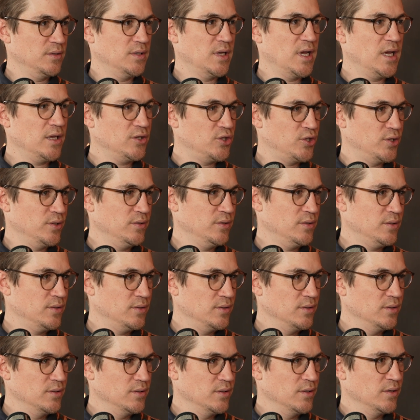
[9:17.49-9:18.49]
agent.
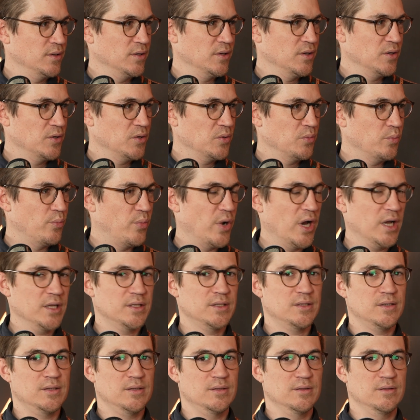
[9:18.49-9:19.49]

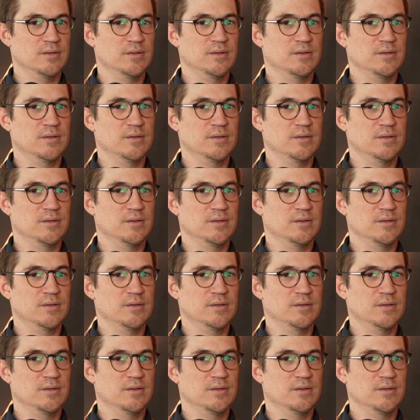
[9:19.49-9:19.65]
But